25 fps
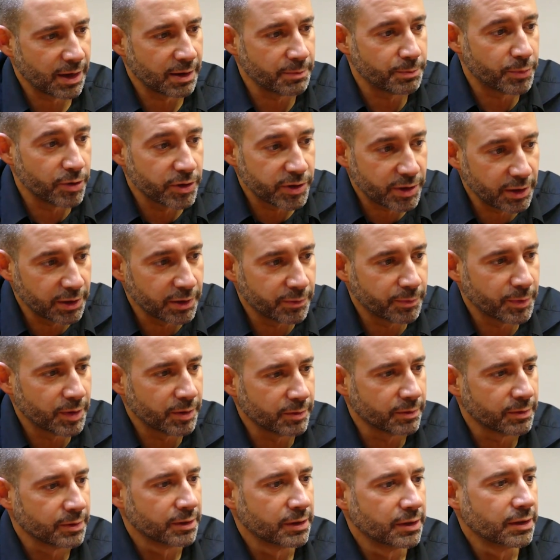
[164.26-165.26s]
I personally have
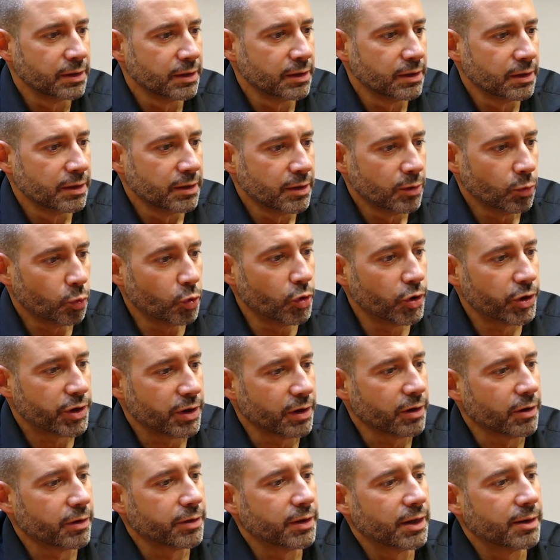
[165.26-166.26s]
been
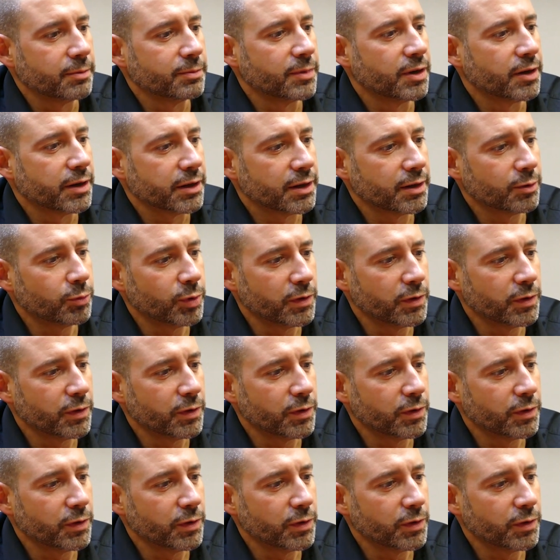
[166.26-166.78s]
working on that market.